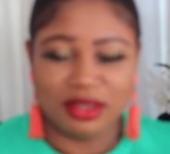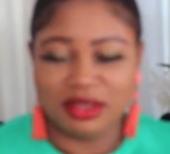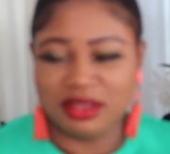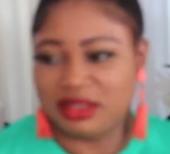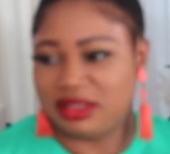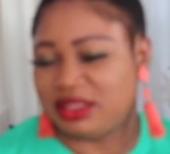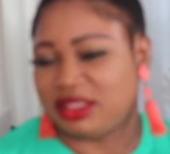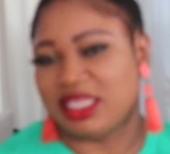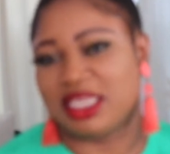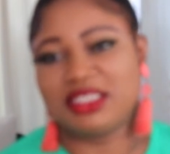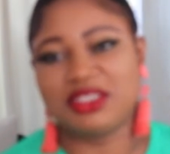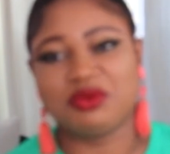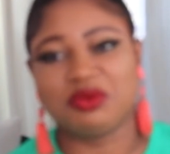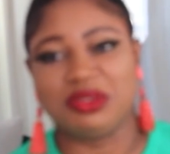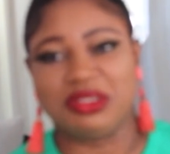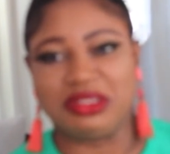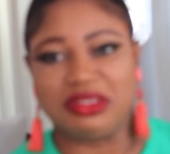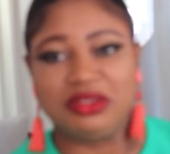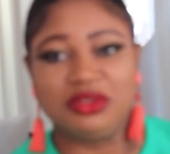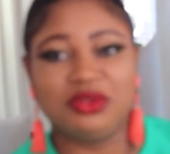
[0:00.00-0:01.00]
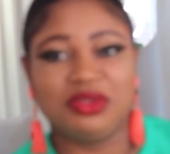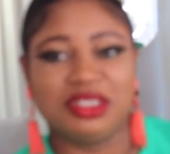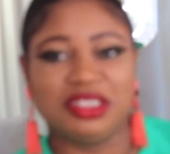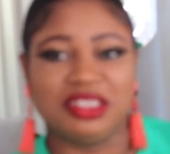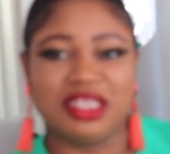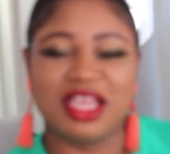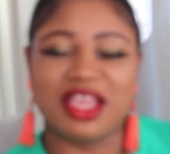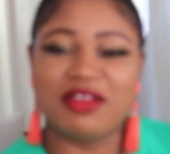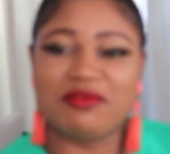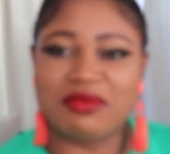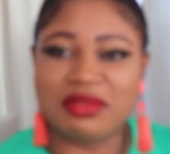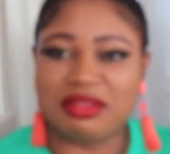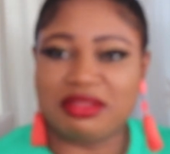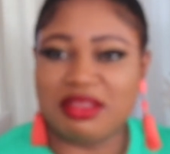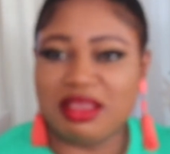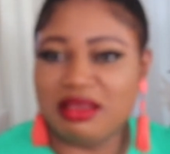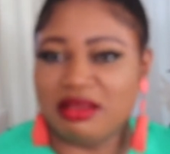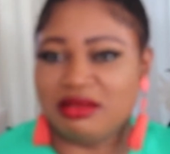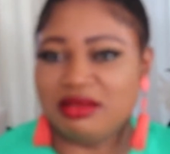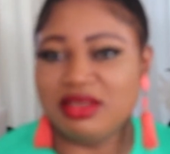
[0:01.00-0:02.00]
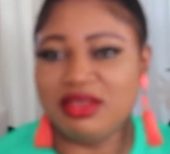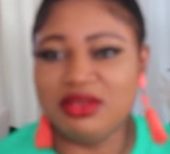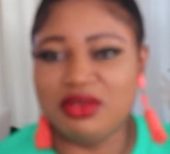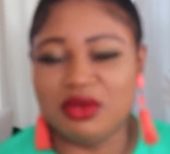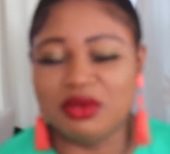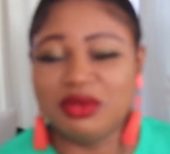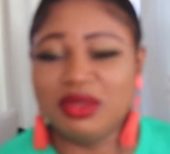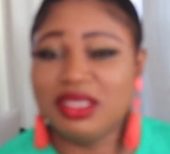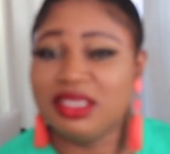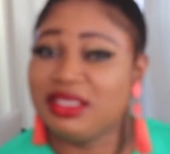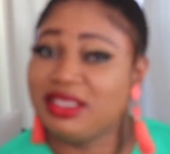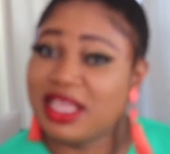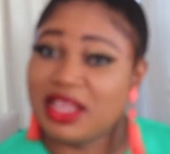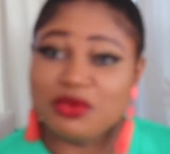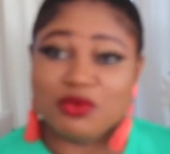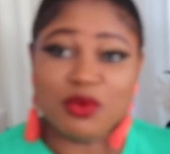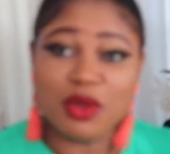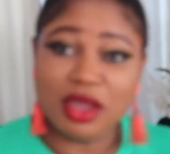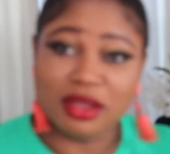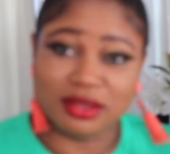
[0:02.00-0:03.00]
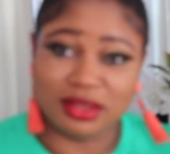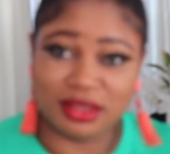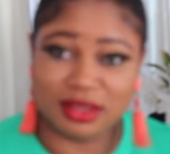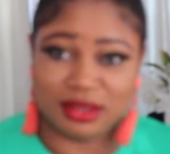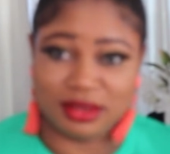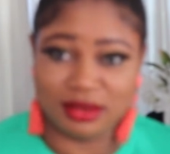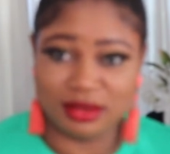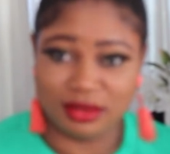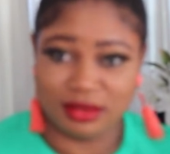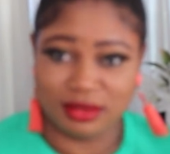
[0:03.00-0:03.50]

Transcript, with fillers: The sex was good and everything, you know. Then what?